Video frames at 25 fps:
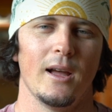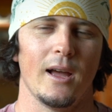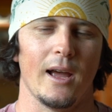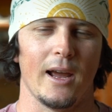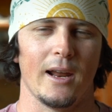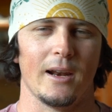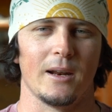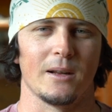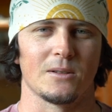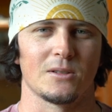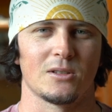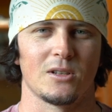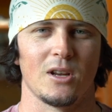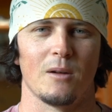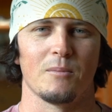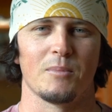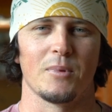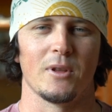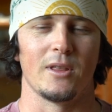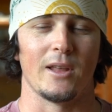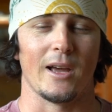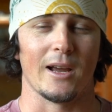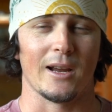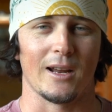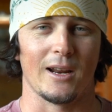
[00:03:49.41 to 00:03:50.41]
and it's
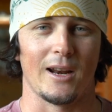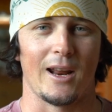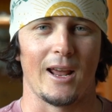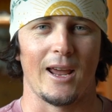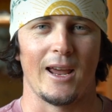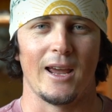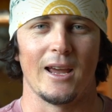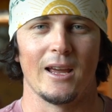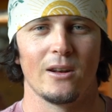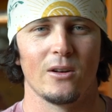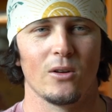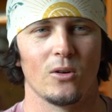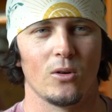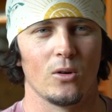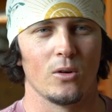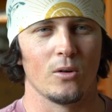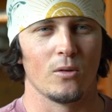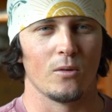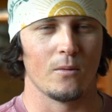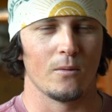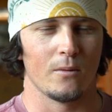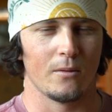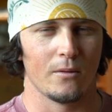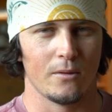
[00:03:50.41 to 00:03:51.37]
something that can handle